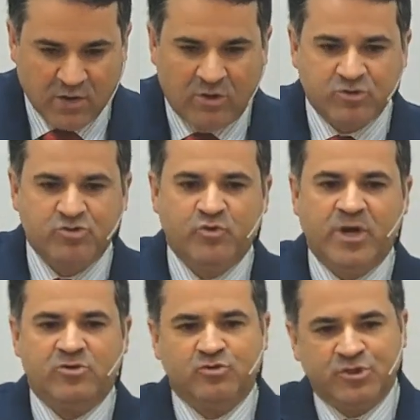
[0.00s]
It's where we're
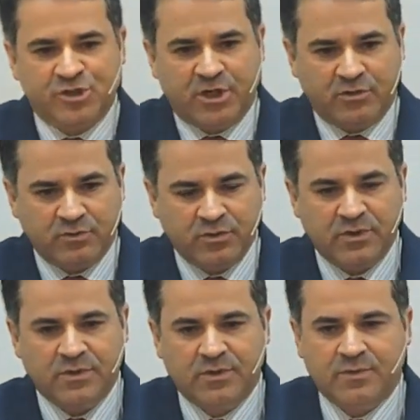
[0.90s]
going to put
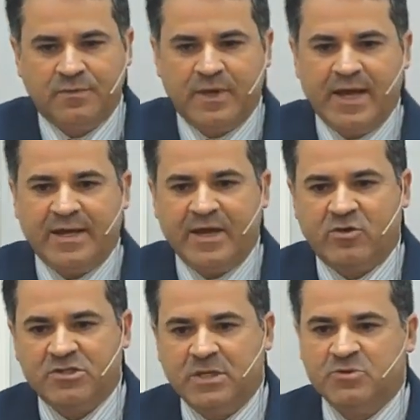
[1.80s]
our knees
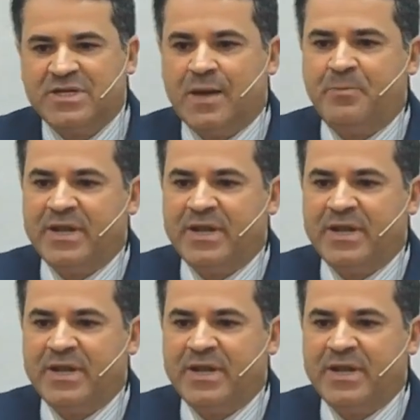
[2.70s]
down.